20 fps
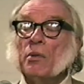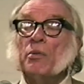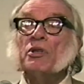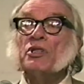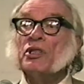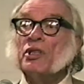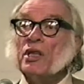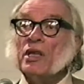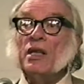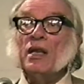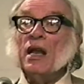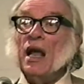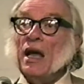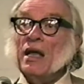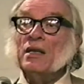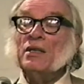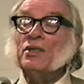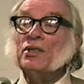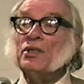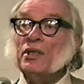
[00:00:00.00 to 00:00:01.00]
it was the
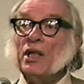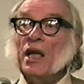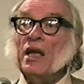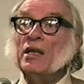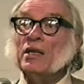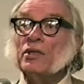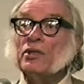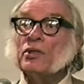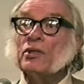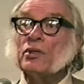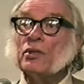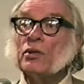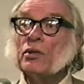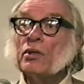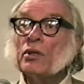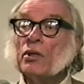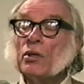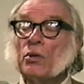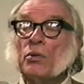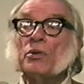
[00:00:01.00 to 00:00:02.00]
United States
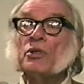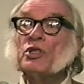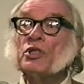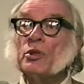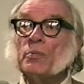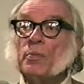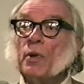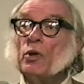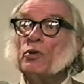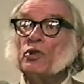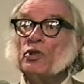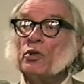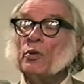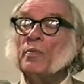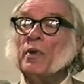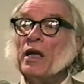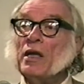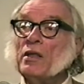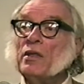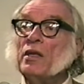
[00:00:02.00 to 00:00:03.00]
who was supposed
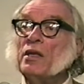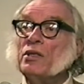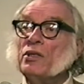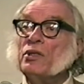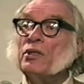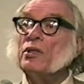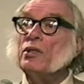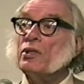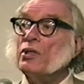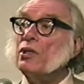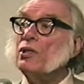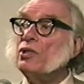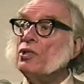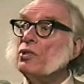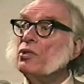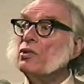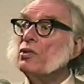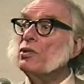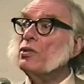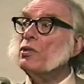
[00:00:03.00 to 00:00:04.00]
to make these
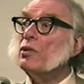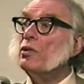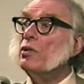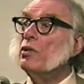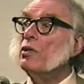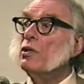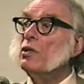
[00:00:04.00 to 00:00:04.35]
decisions.